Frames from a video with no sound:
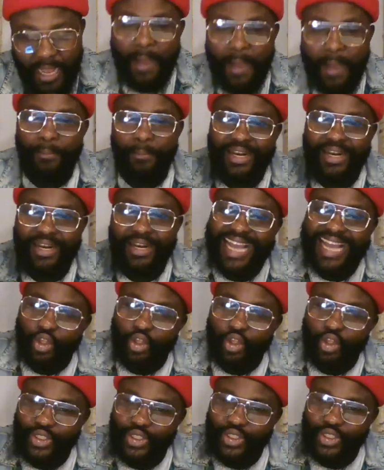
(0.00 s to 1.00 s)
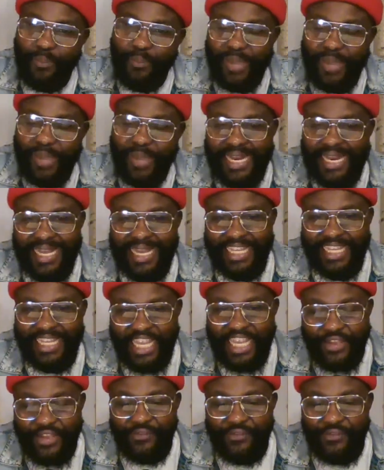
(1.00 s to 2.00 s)
But that does not mean that
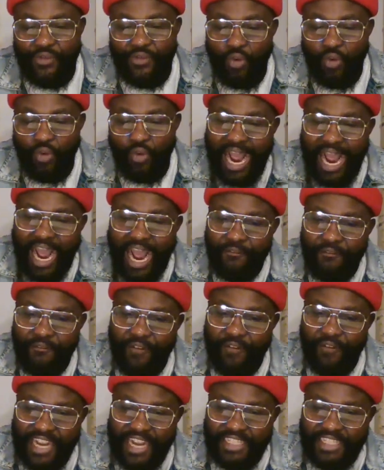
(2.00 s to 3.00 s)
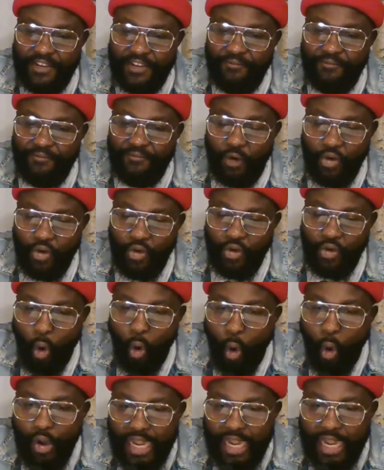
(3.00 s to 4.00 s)
if you are fighting for your
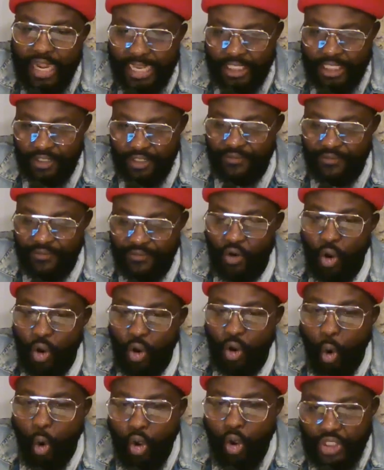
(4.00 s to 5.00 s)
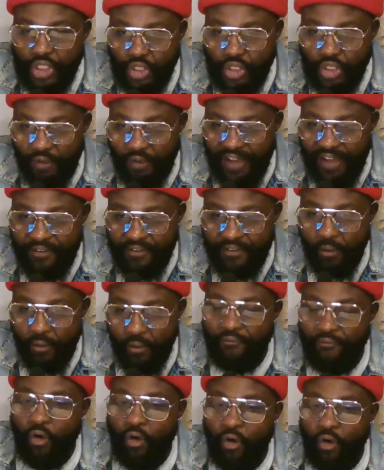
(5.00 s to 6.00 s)
own nation, for your own survival,
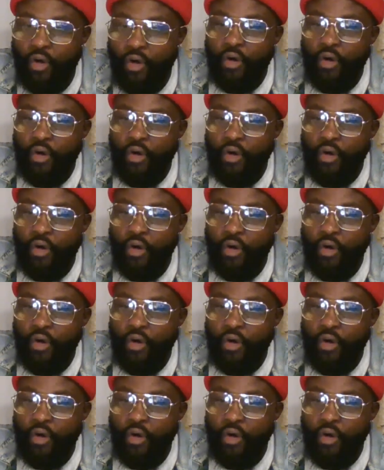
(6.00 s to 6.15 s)
for